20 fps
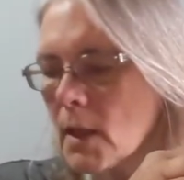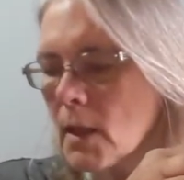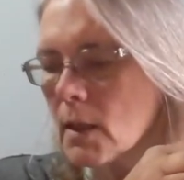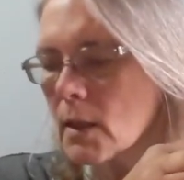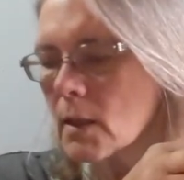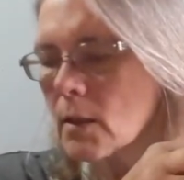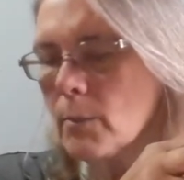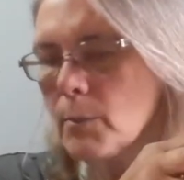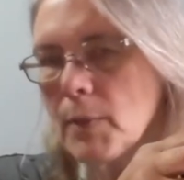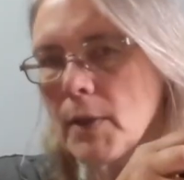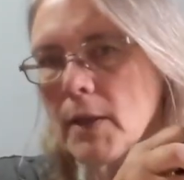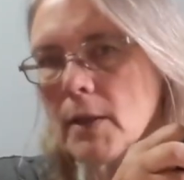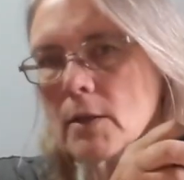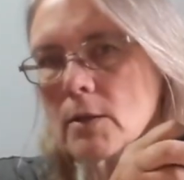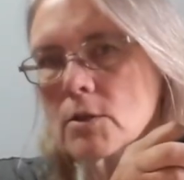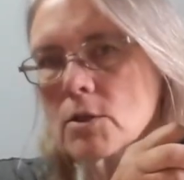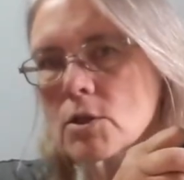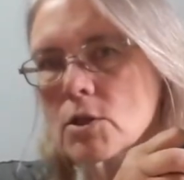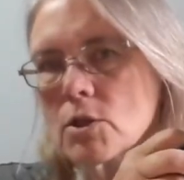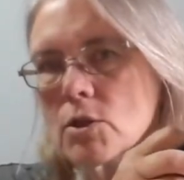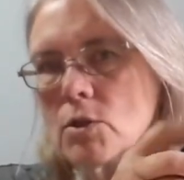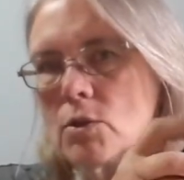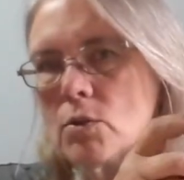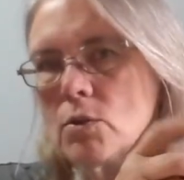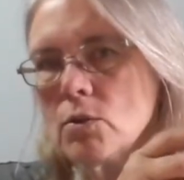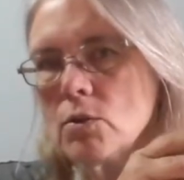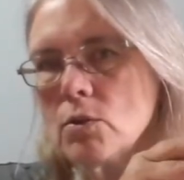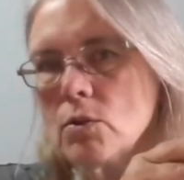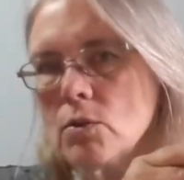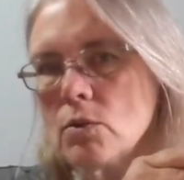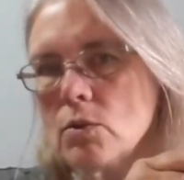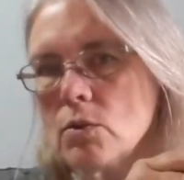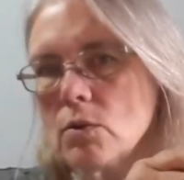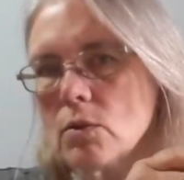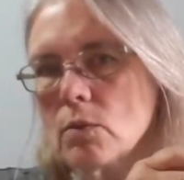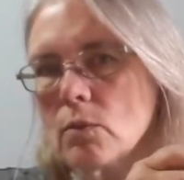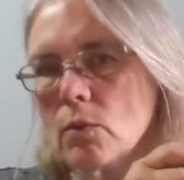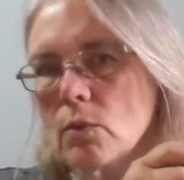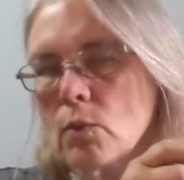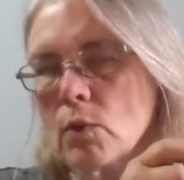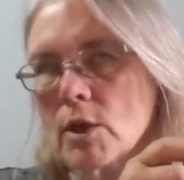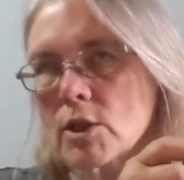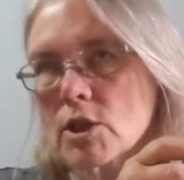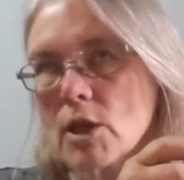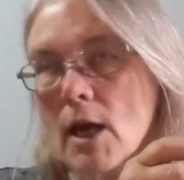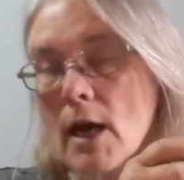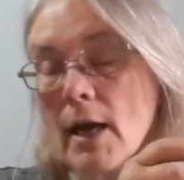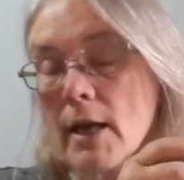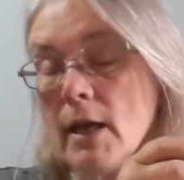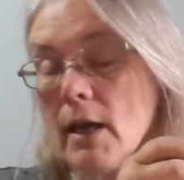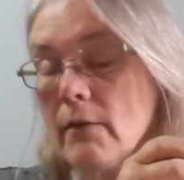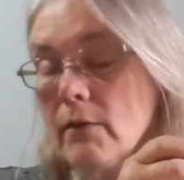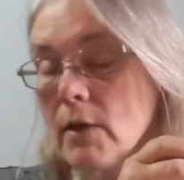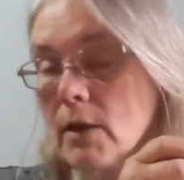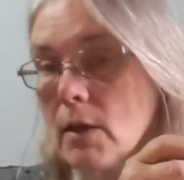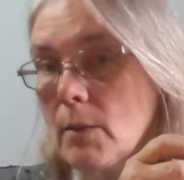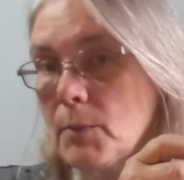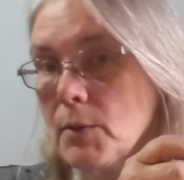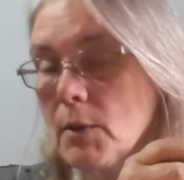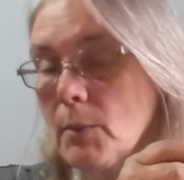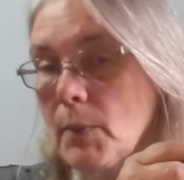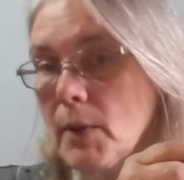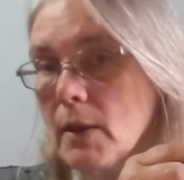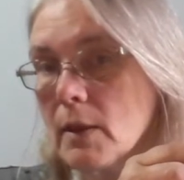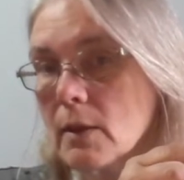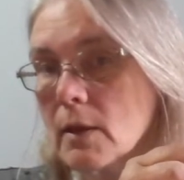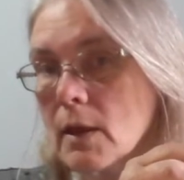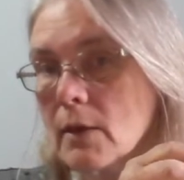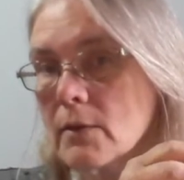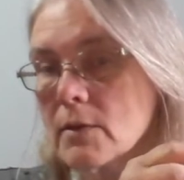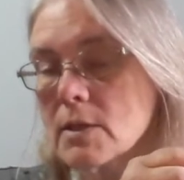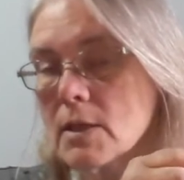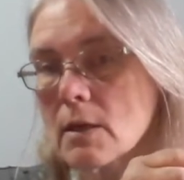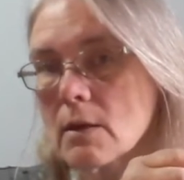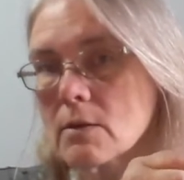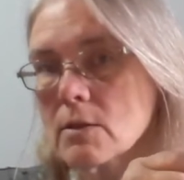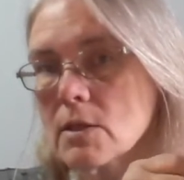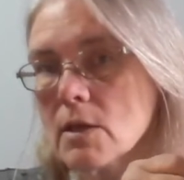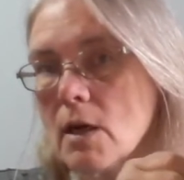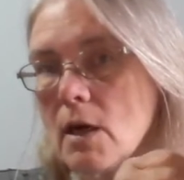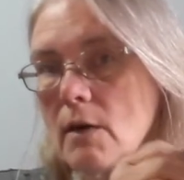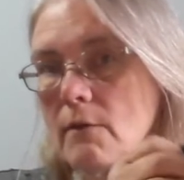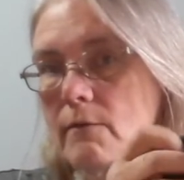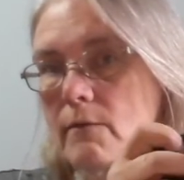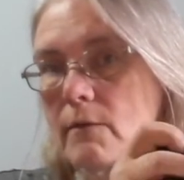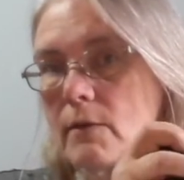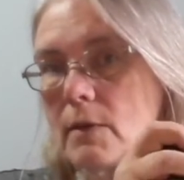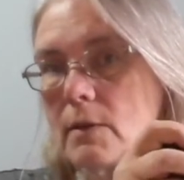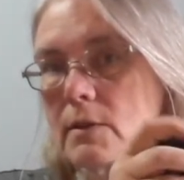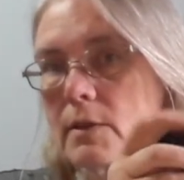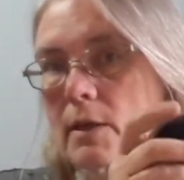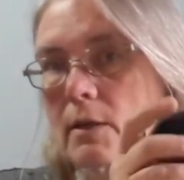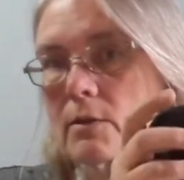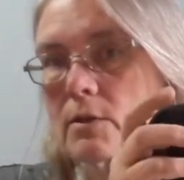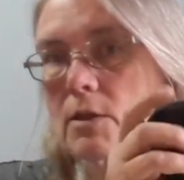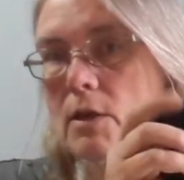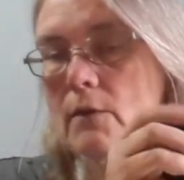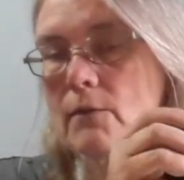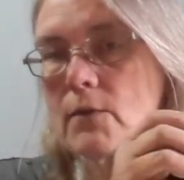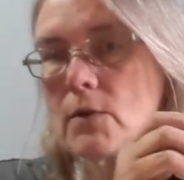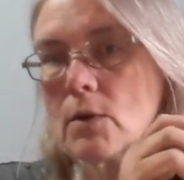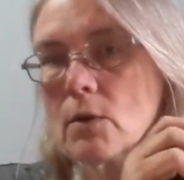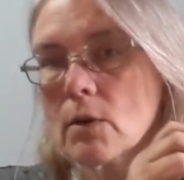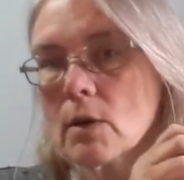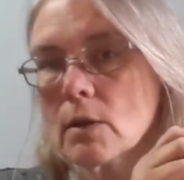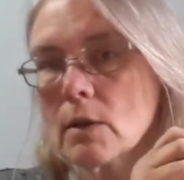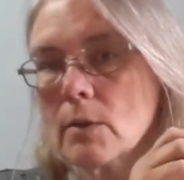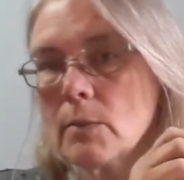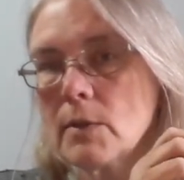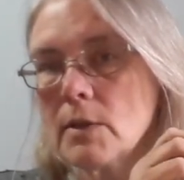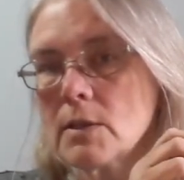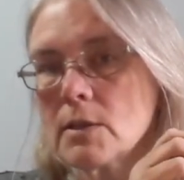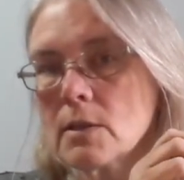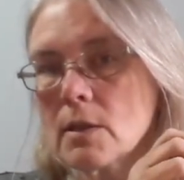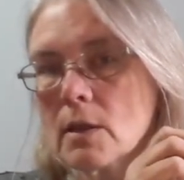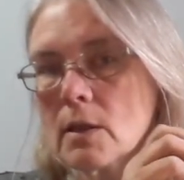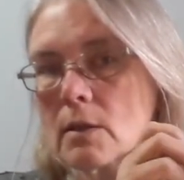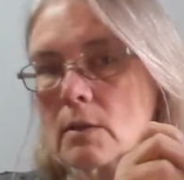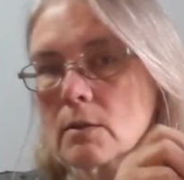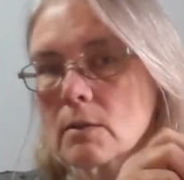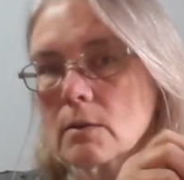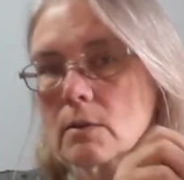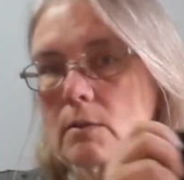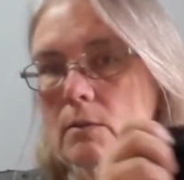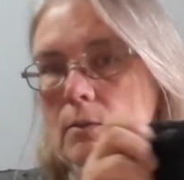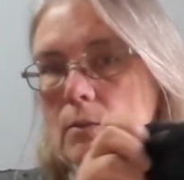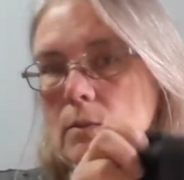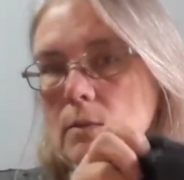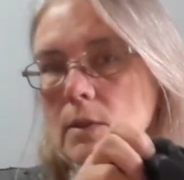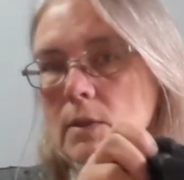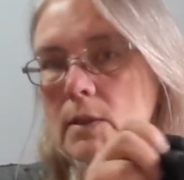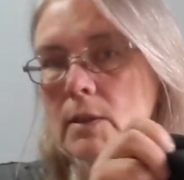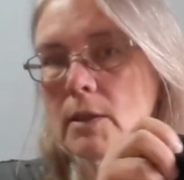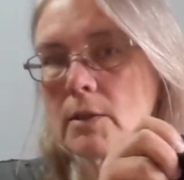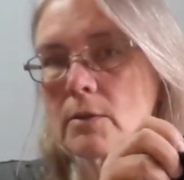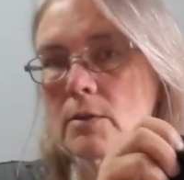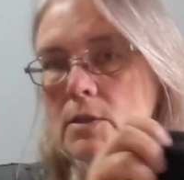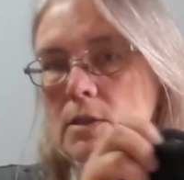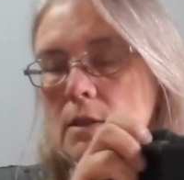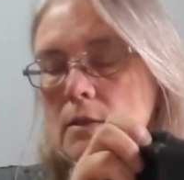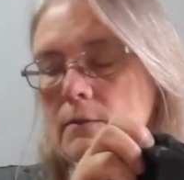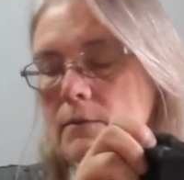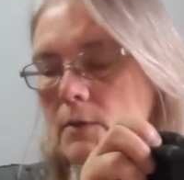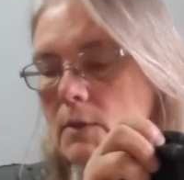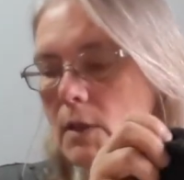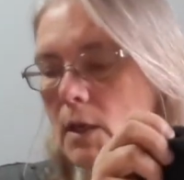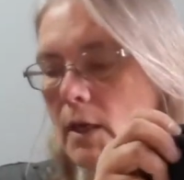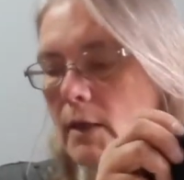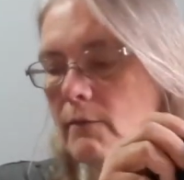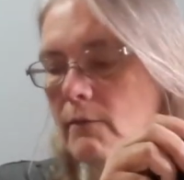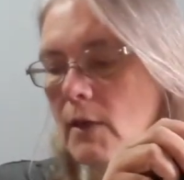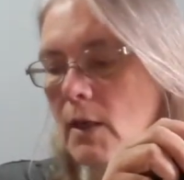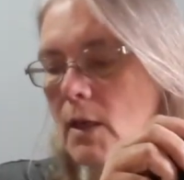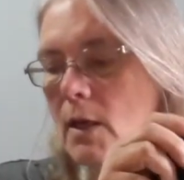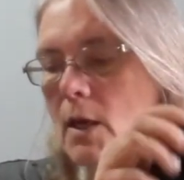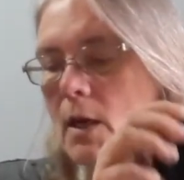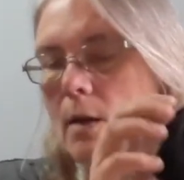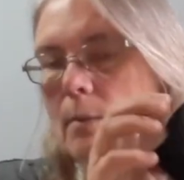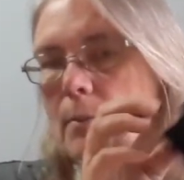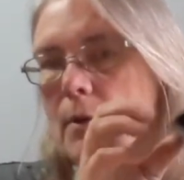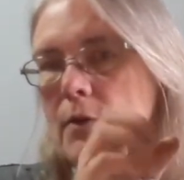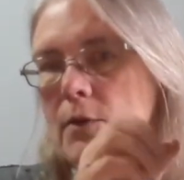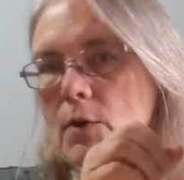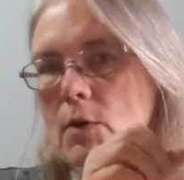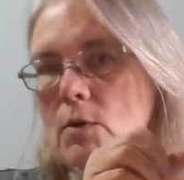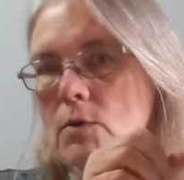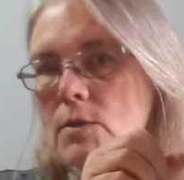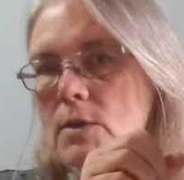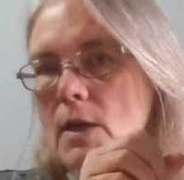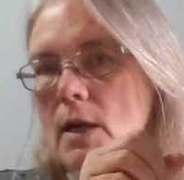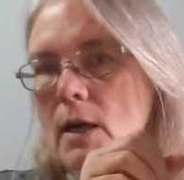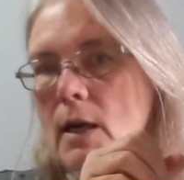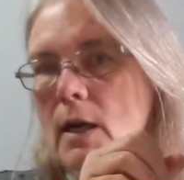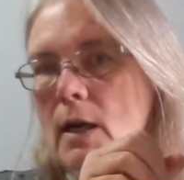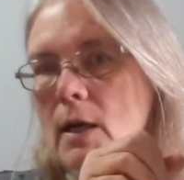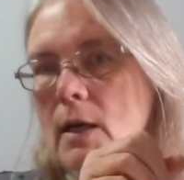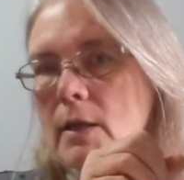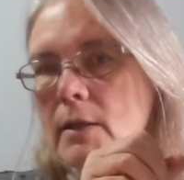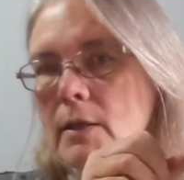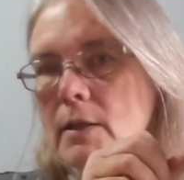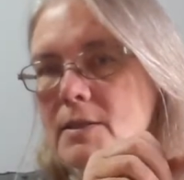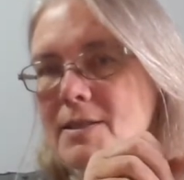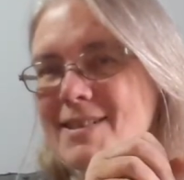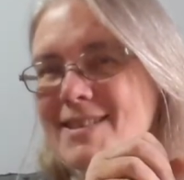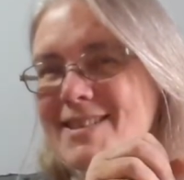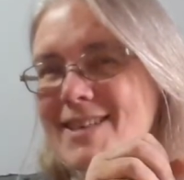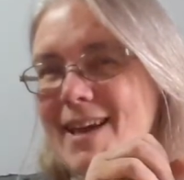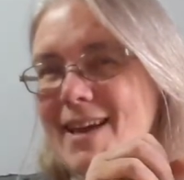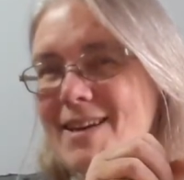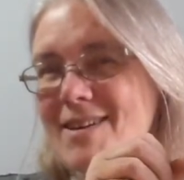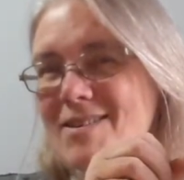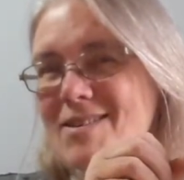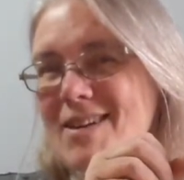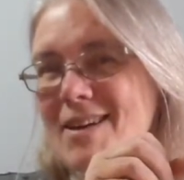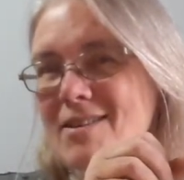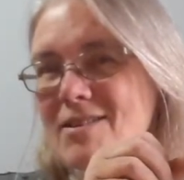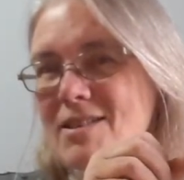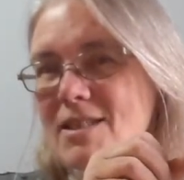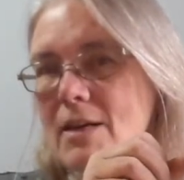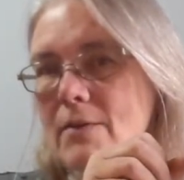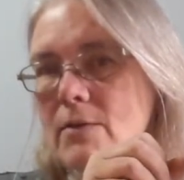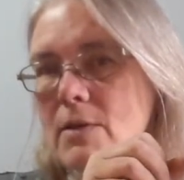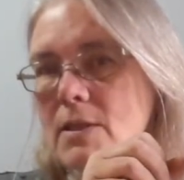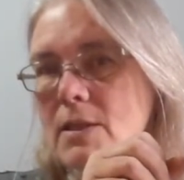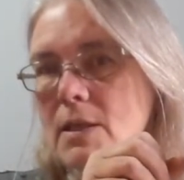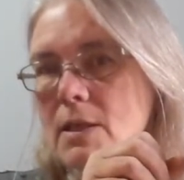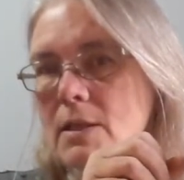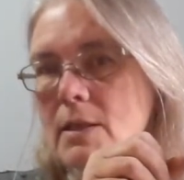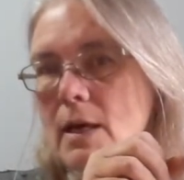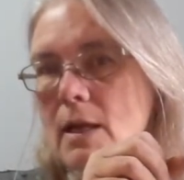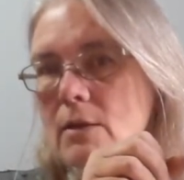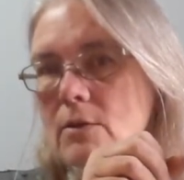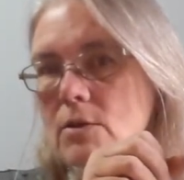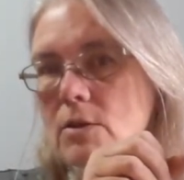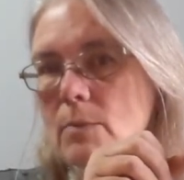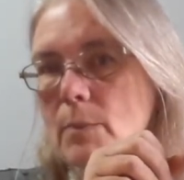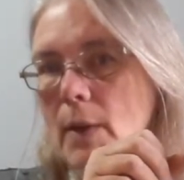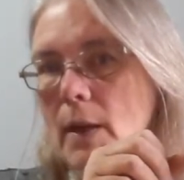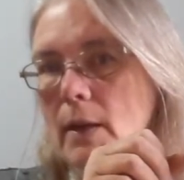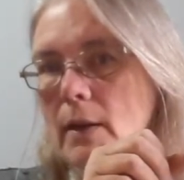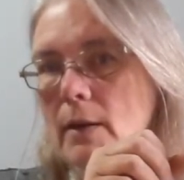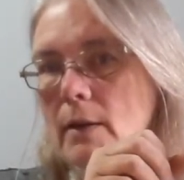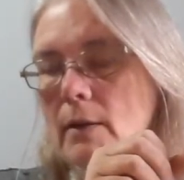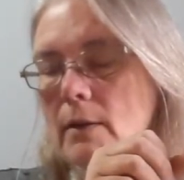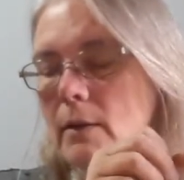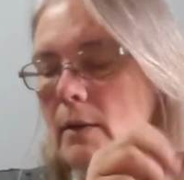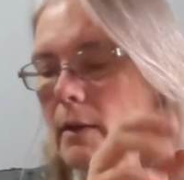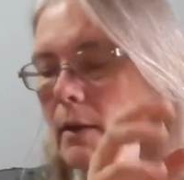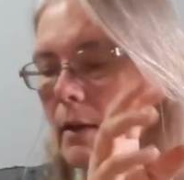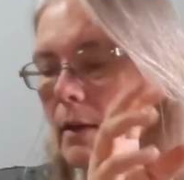compared to, which I have a couple of pair, are the Darn Tough. Darn Tough, are guaranteed for life, but those on sale are $17 a pair.